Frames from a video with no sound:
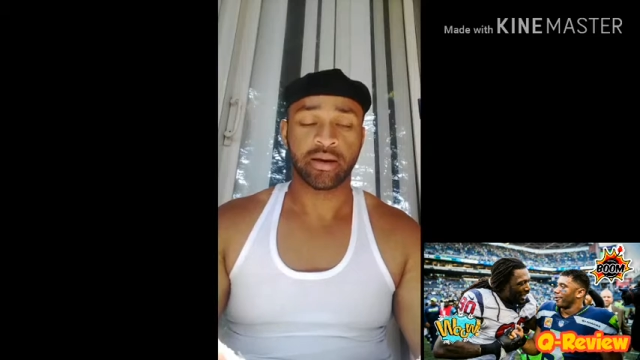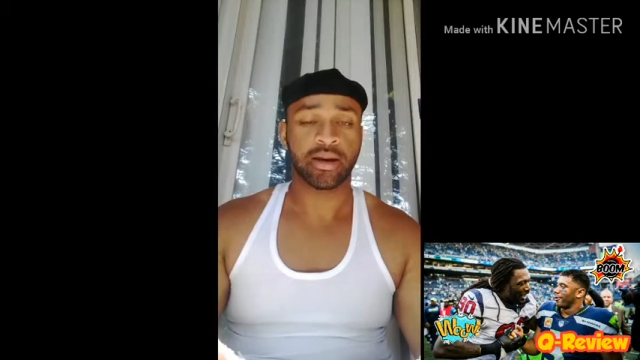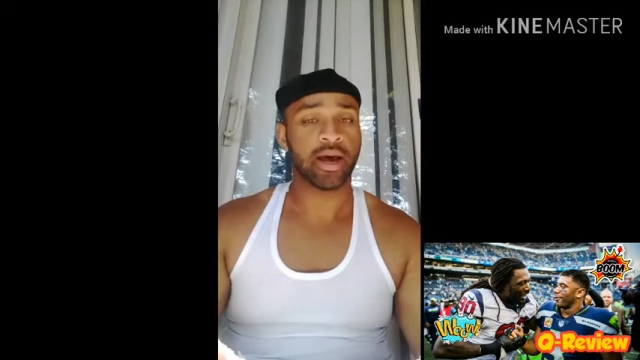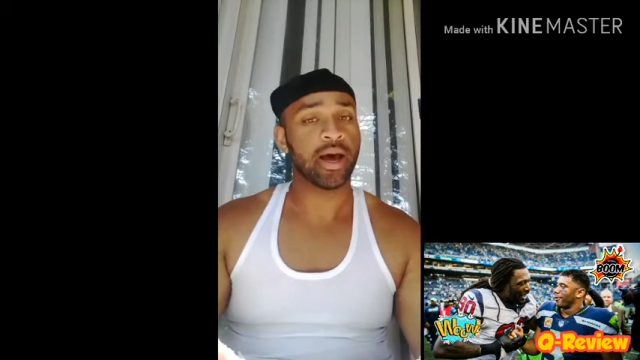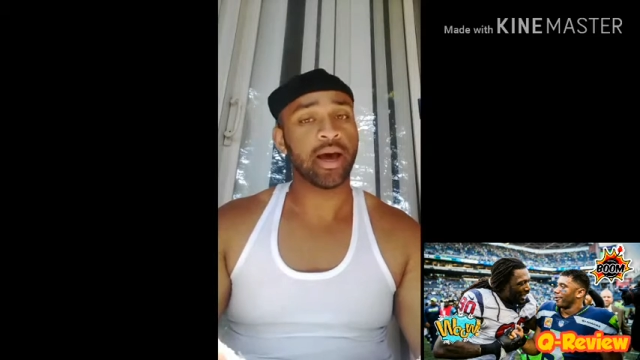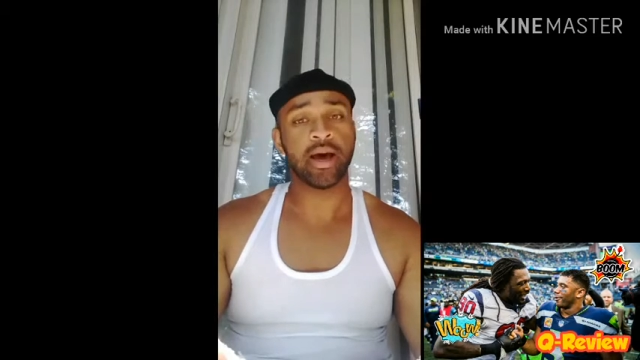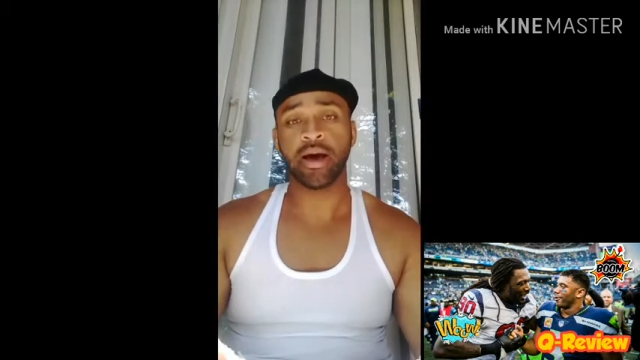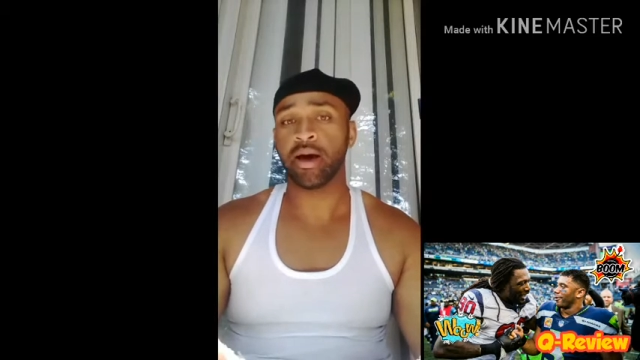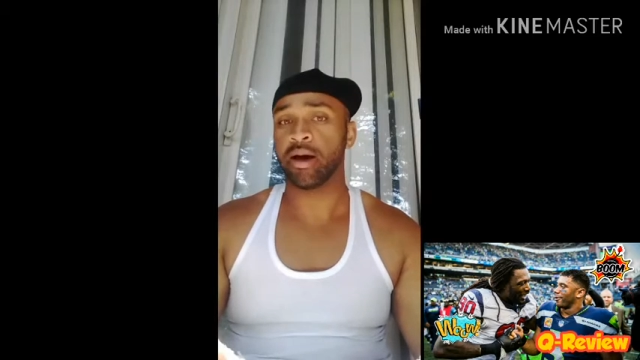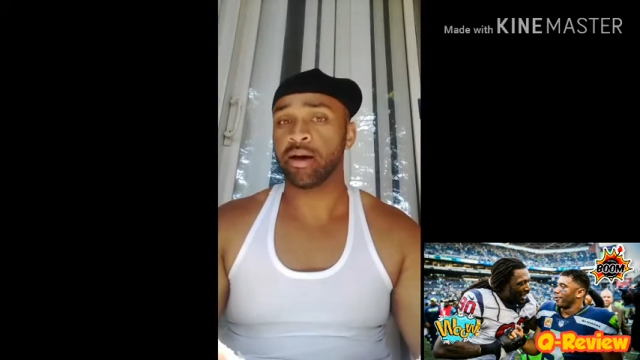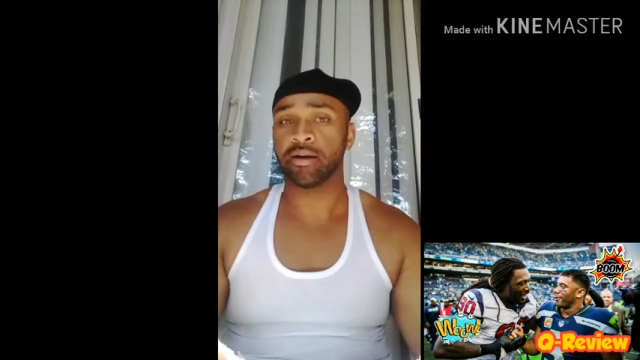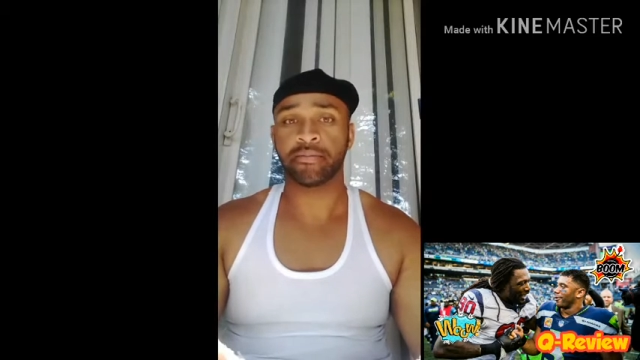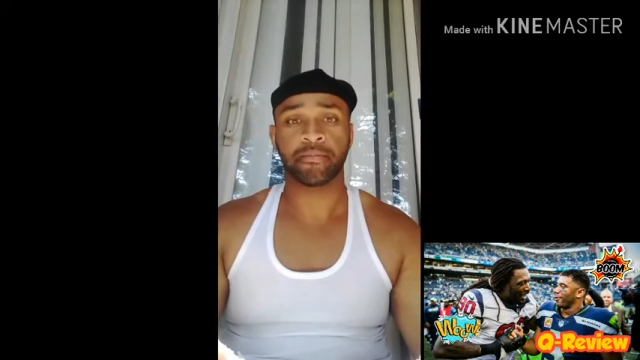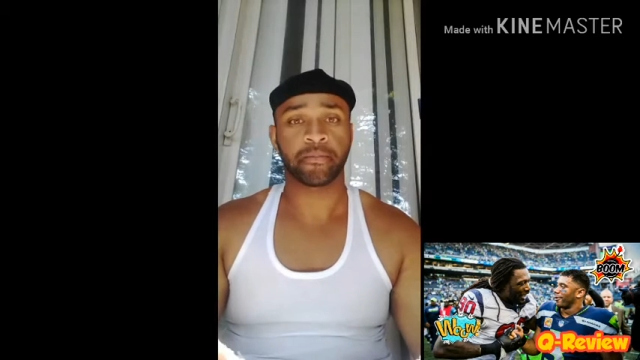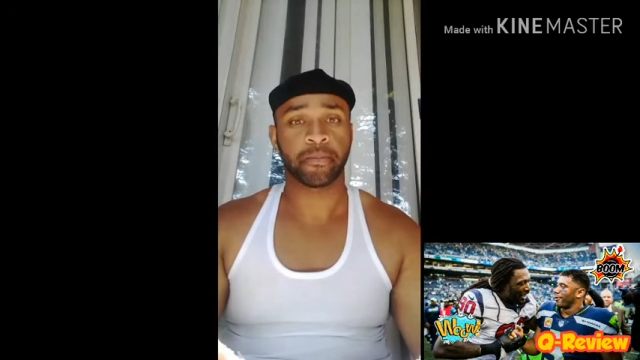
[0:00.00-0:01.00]

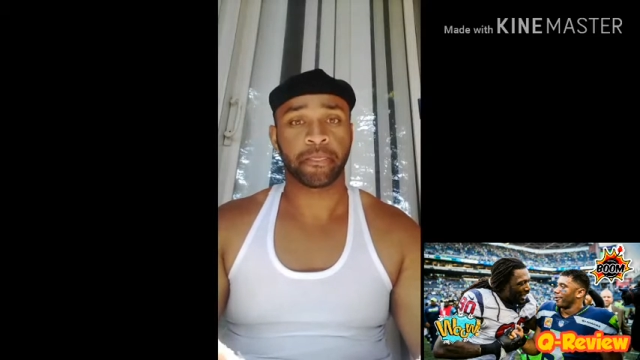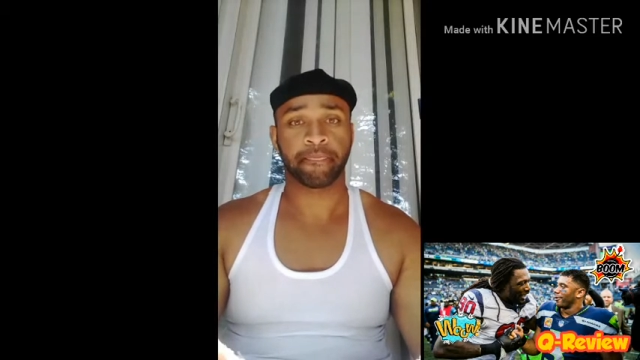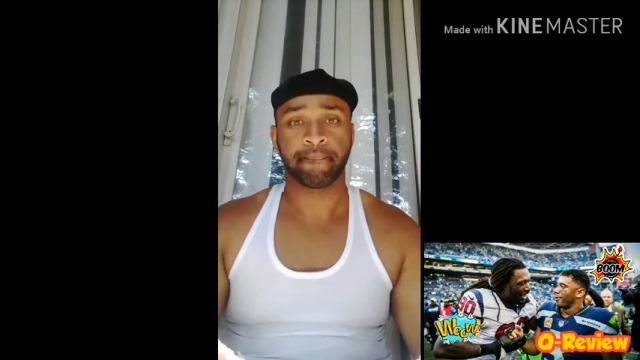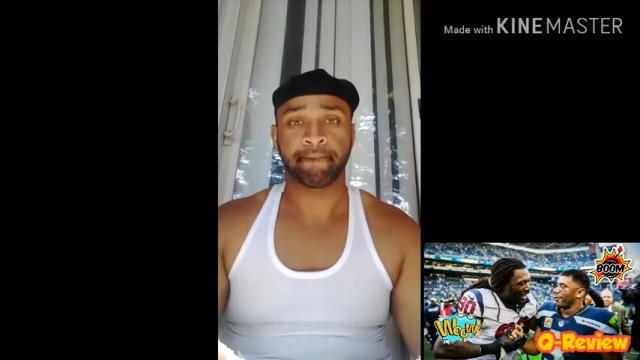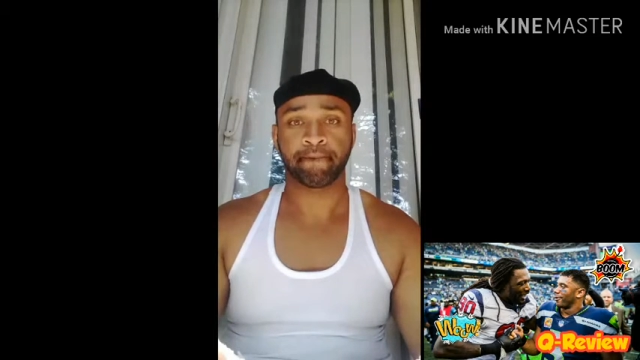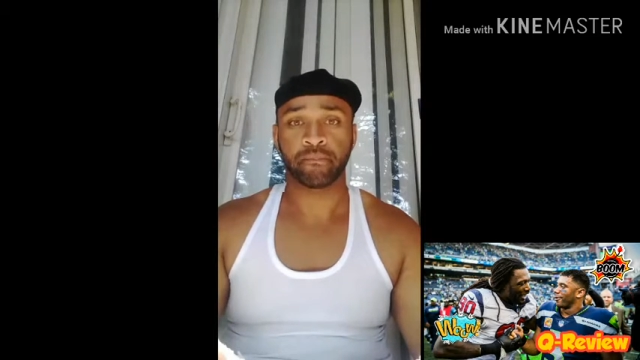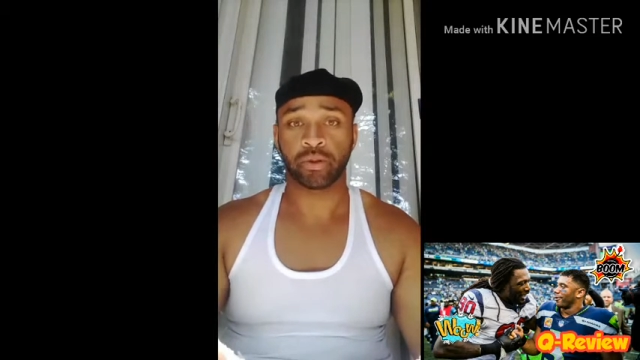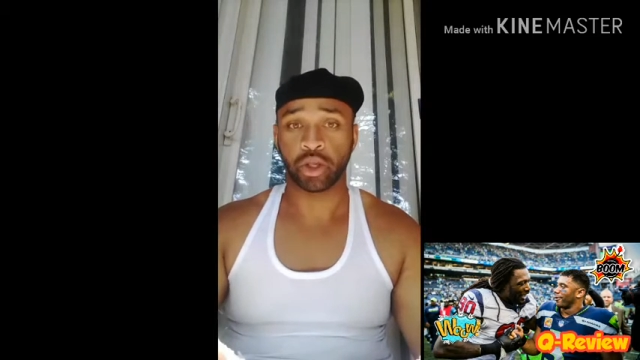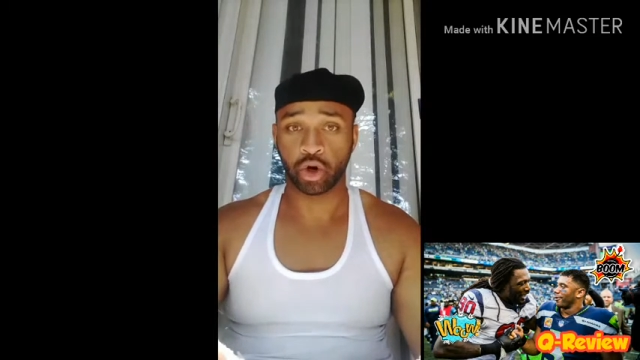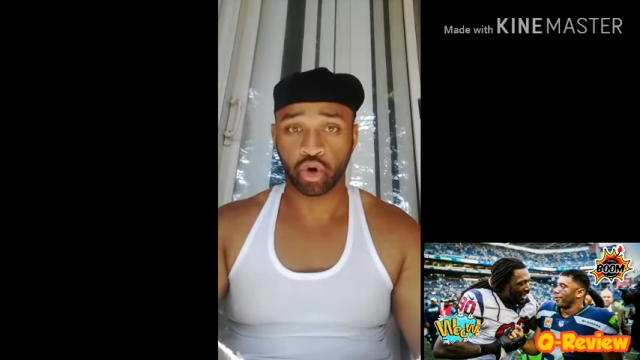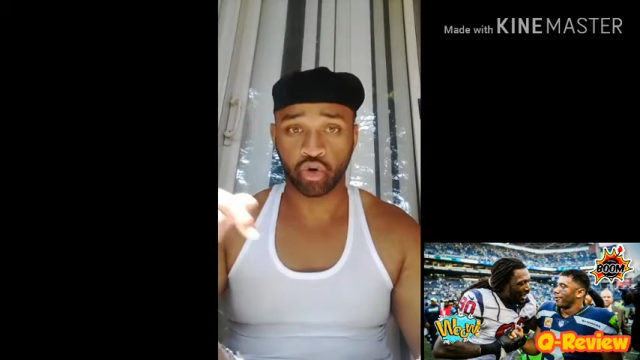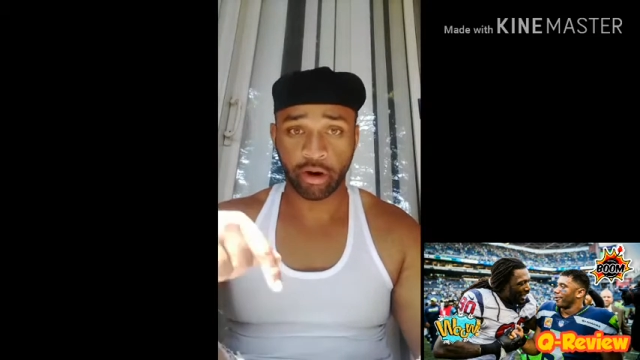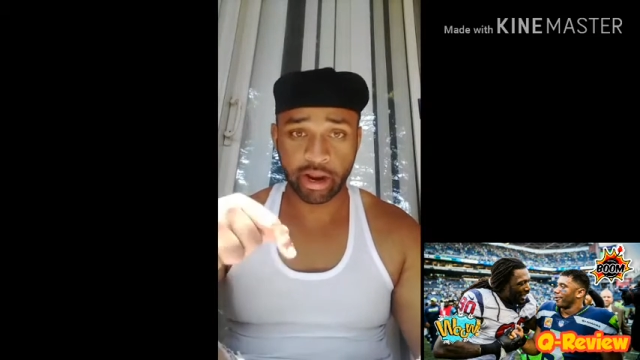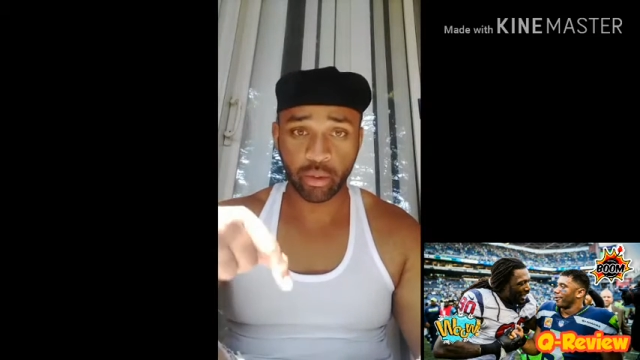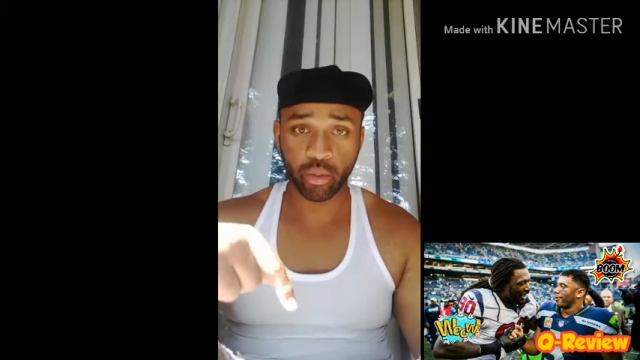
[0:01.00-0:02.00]
Nah. The
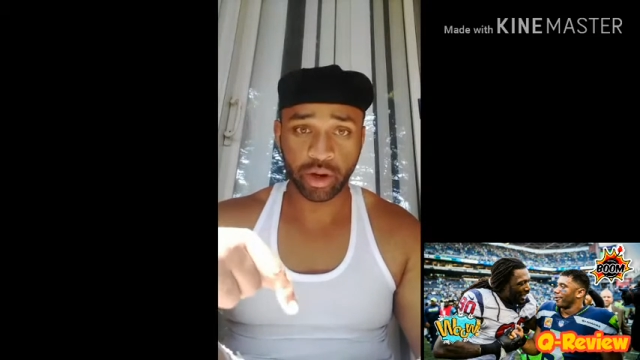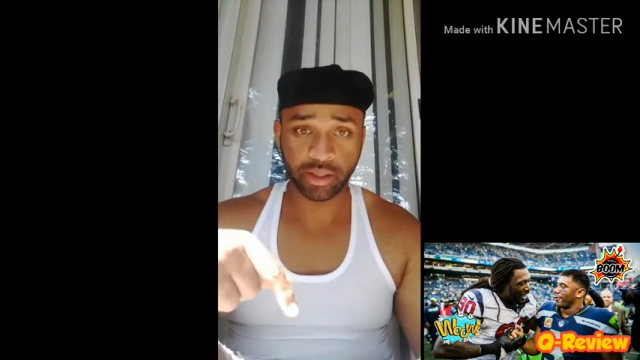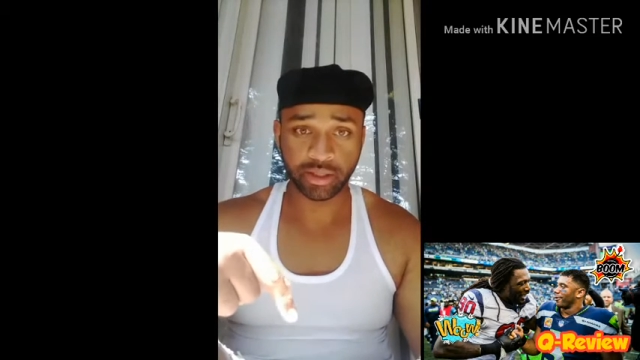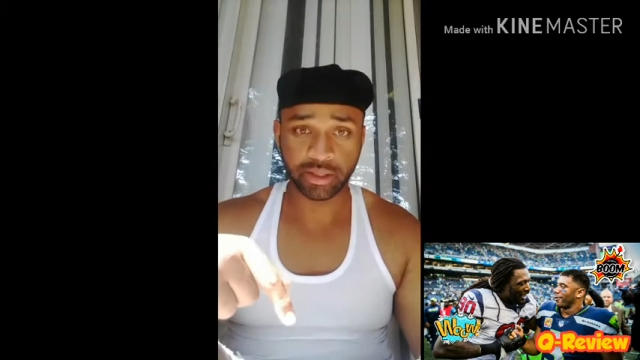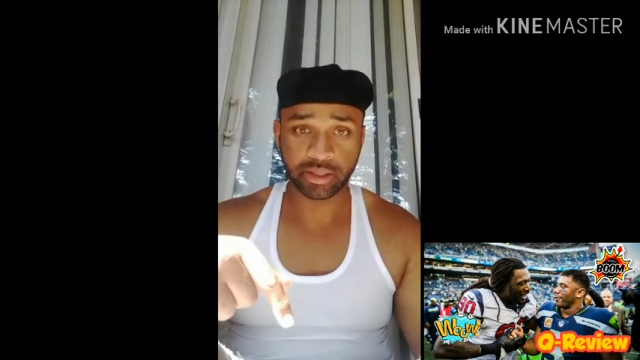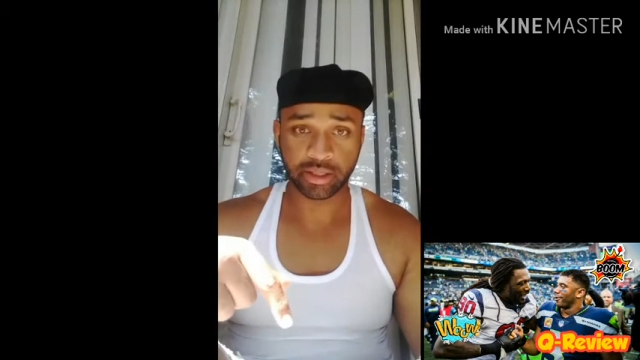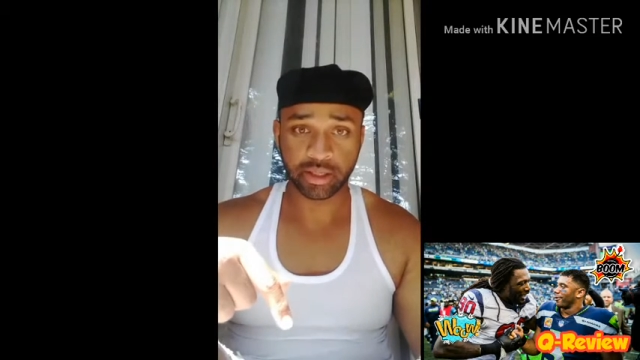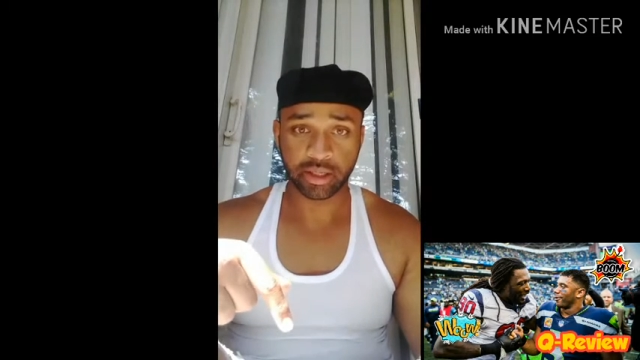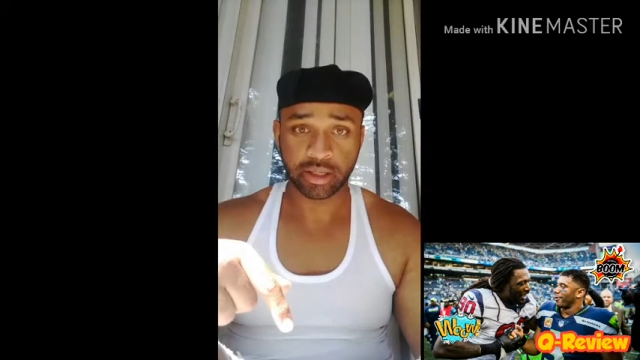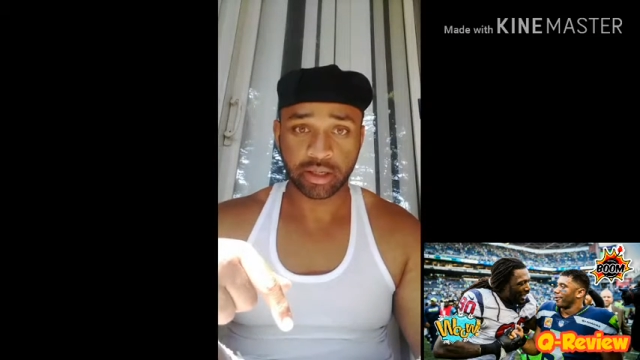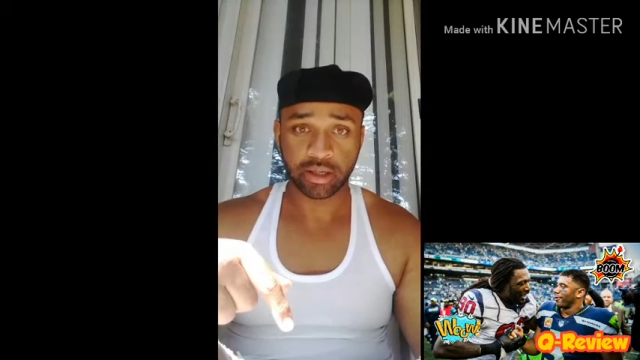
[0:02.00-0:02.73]
great ones,